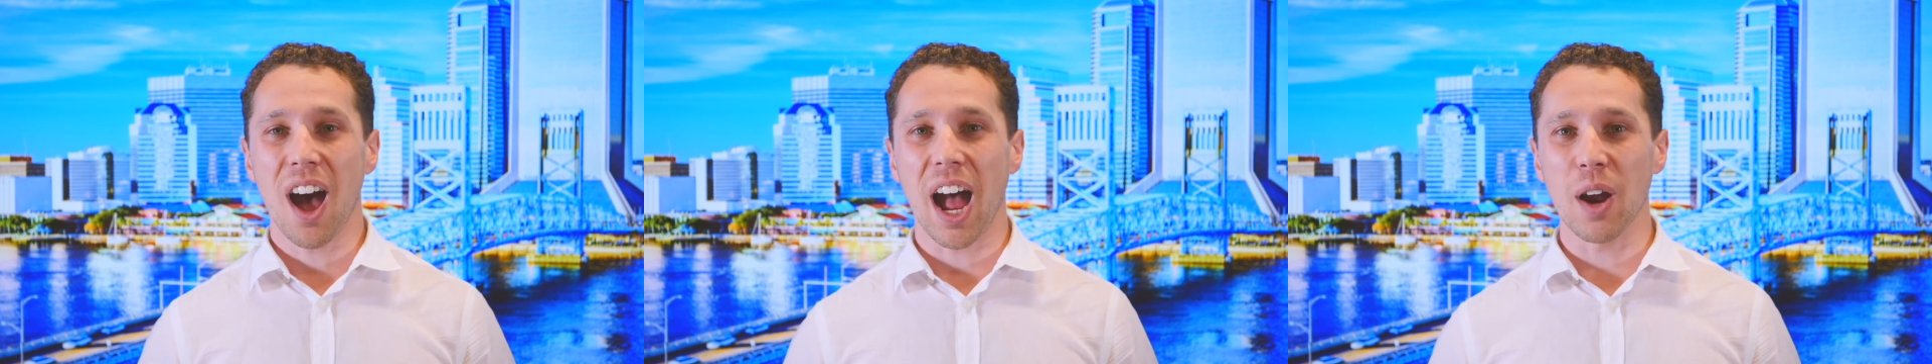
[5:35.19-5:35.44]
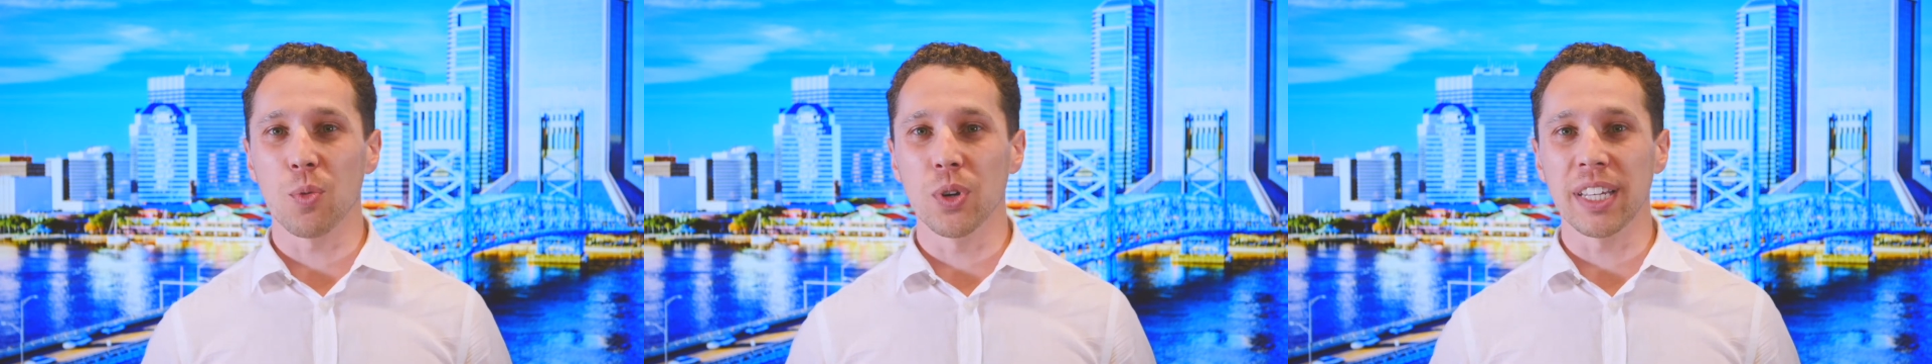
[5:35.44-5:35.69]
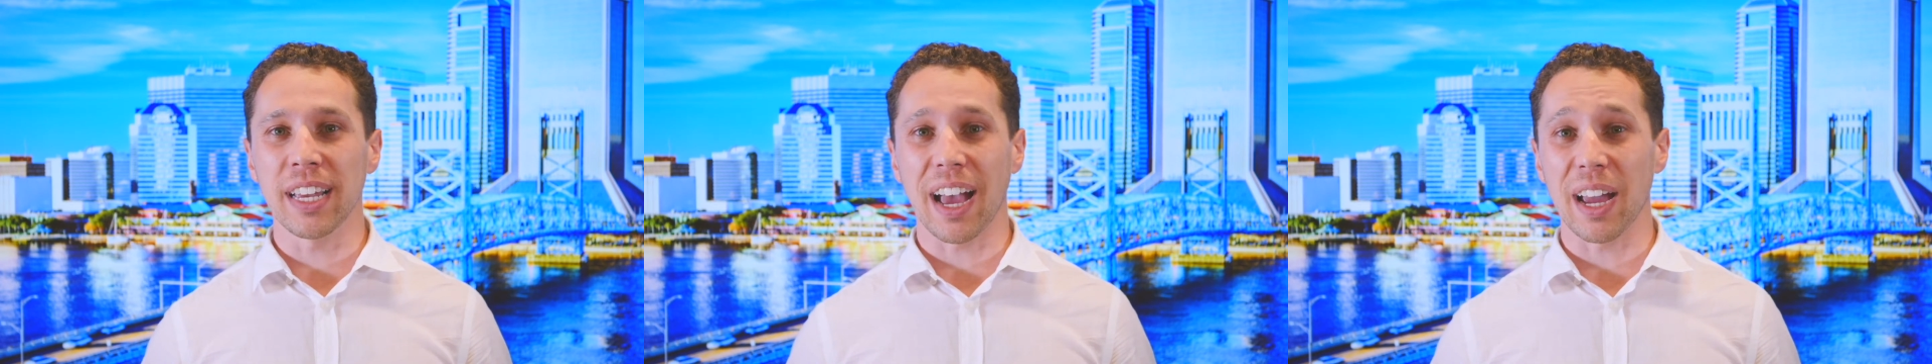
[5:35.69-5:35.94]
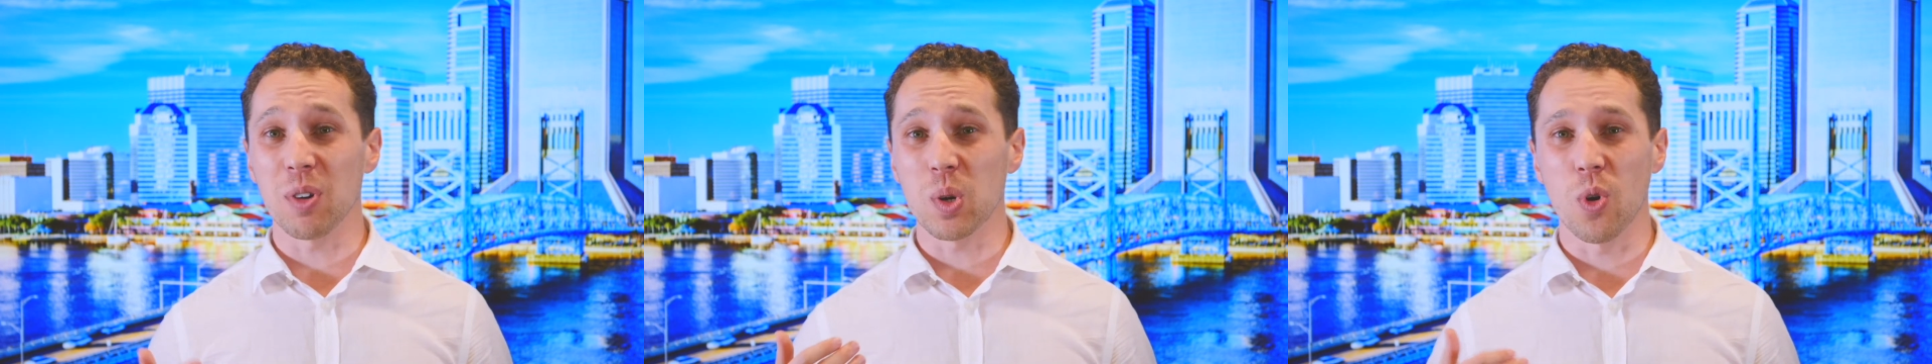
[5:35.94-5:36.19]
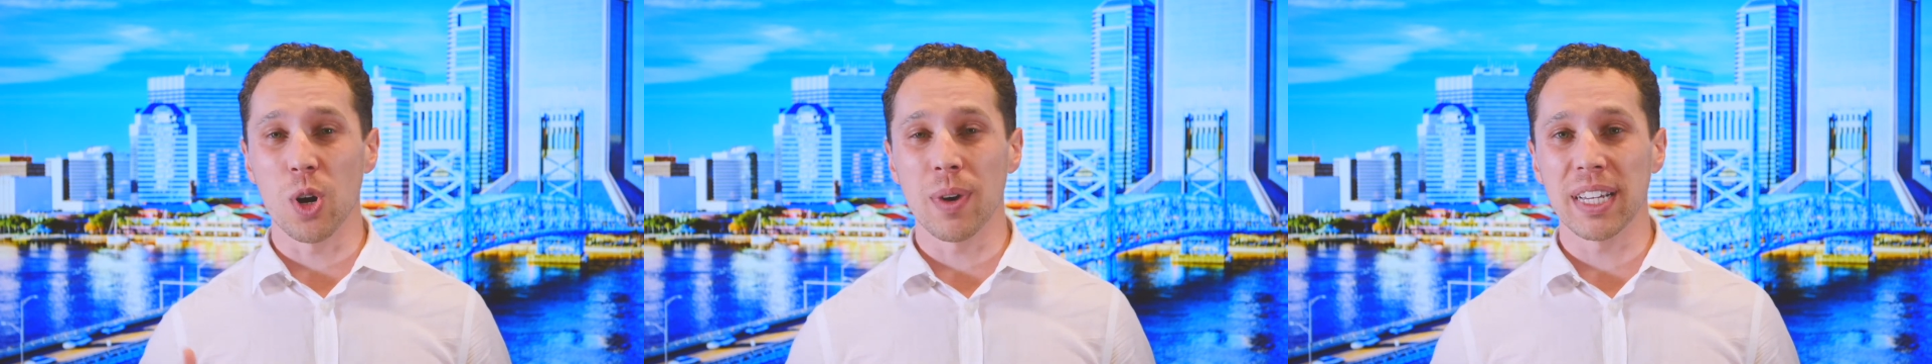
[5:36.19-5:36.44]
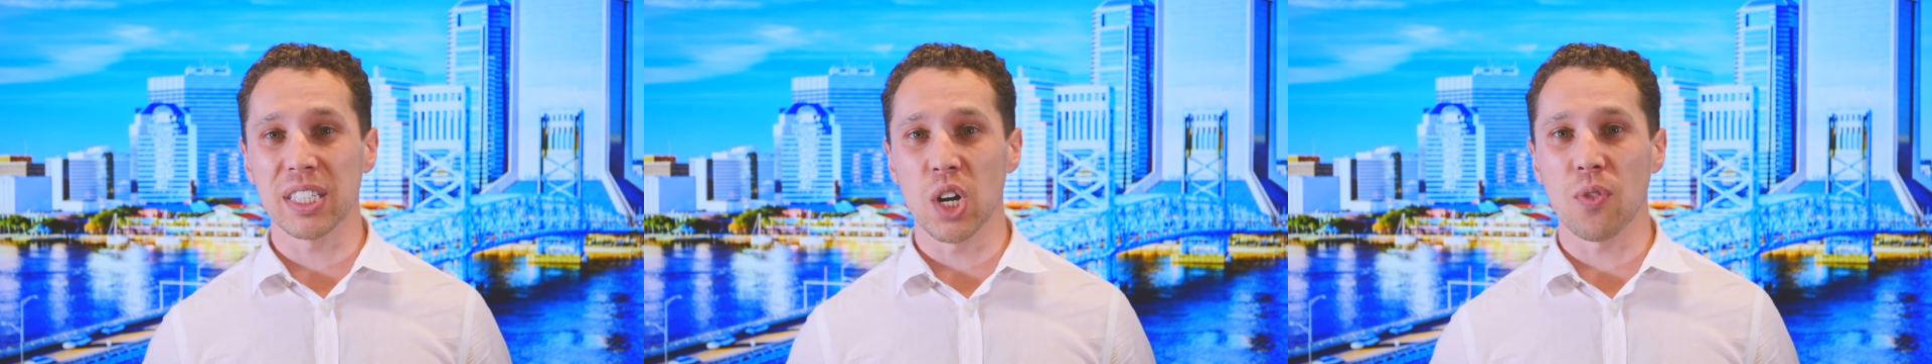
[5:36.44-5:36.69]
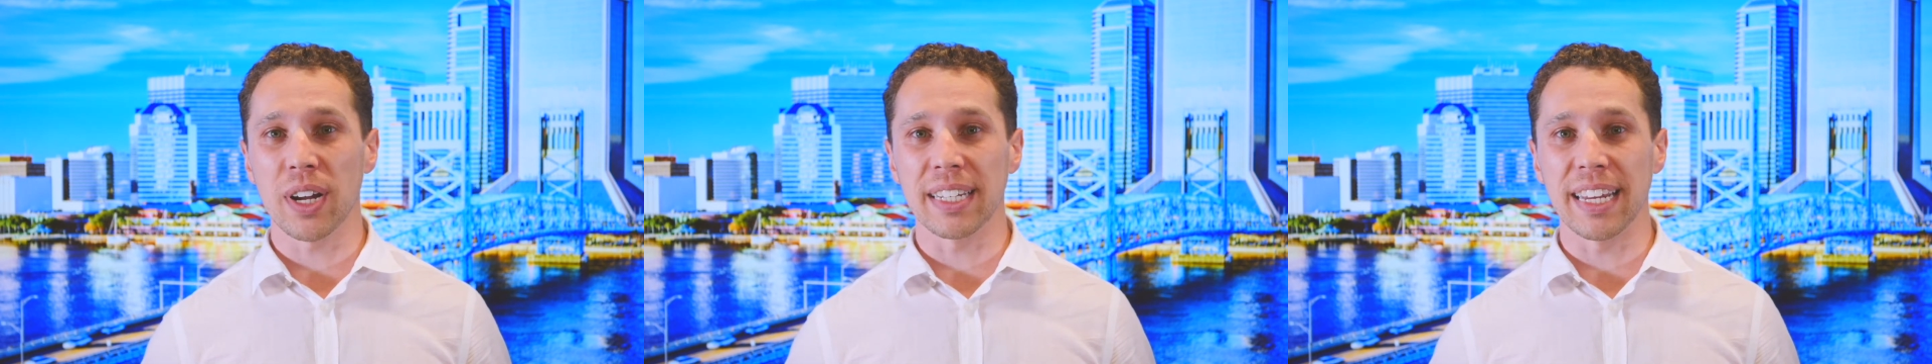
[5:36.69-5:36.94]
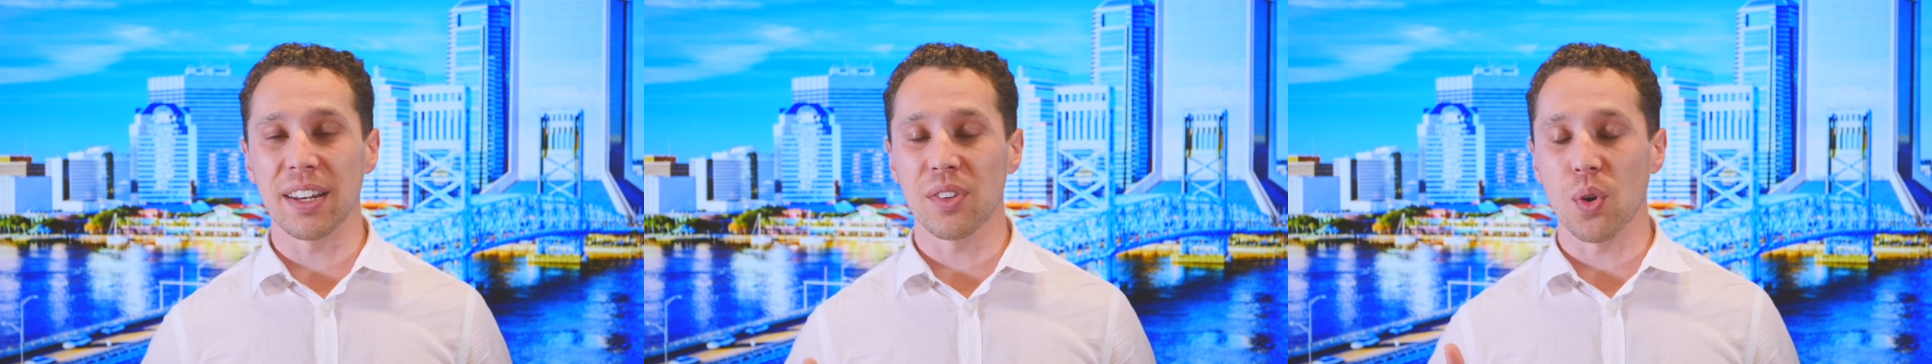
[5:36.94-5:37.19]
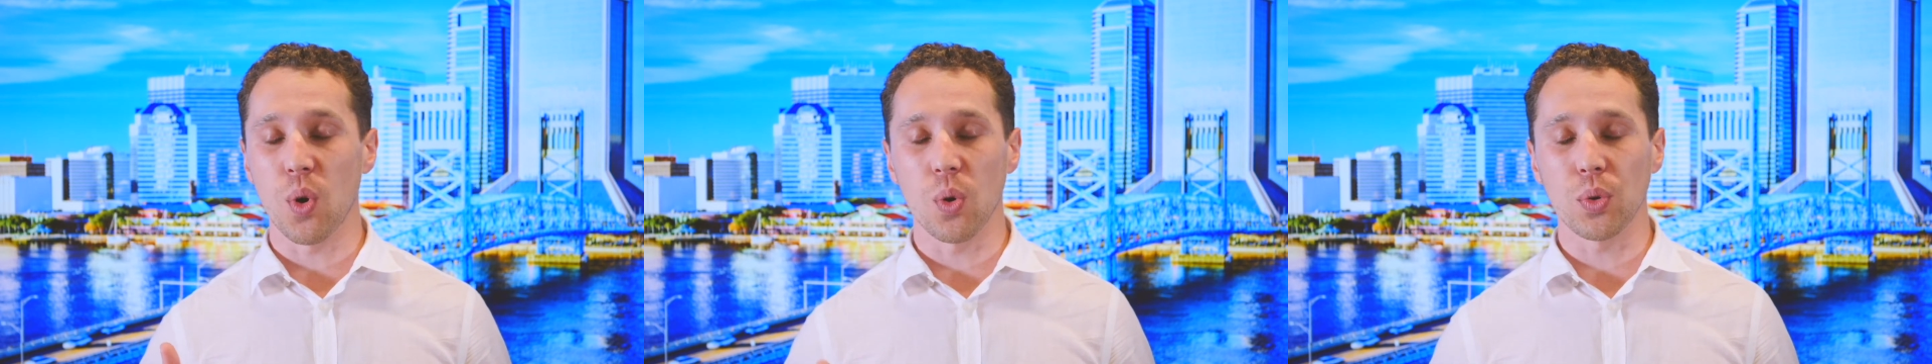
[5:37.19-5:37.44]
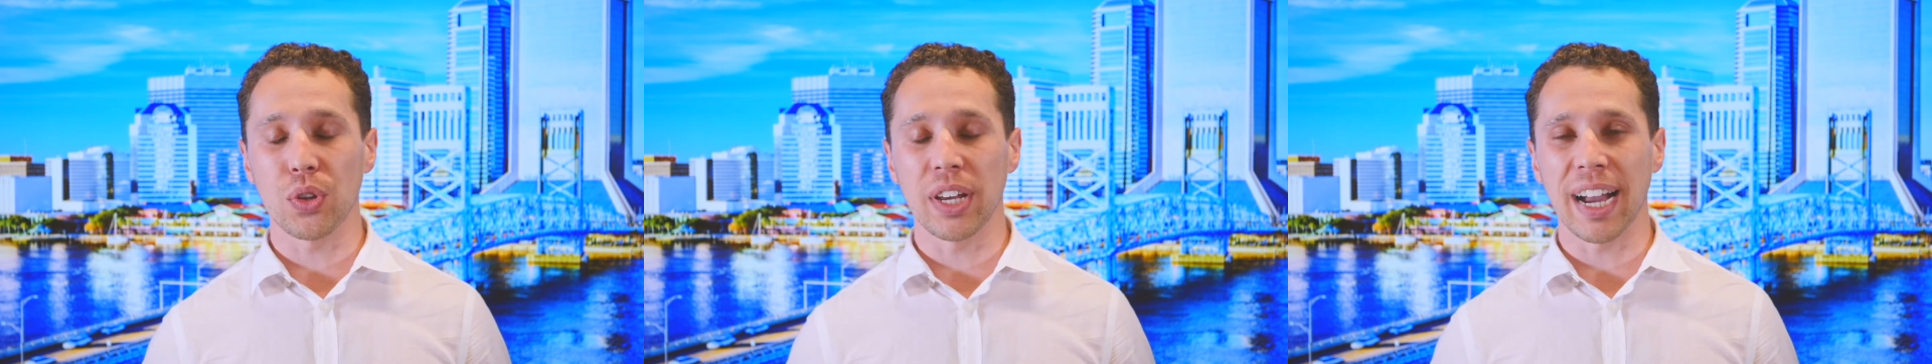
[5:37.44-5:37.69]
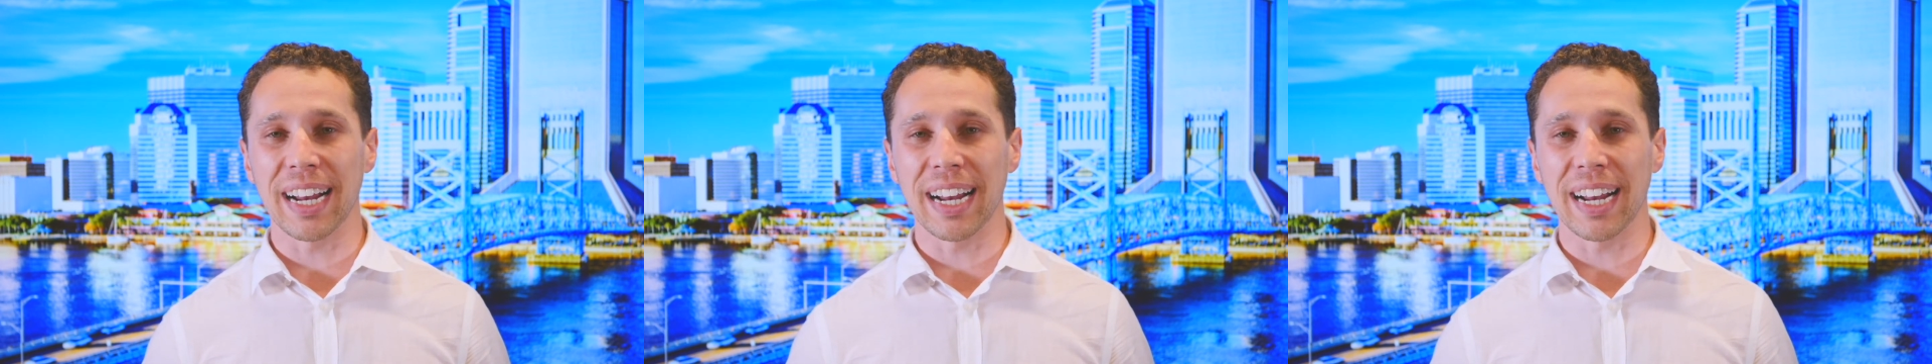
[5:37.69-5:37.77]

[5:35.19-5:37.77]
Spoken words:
I recorded myself. I did the whole thing.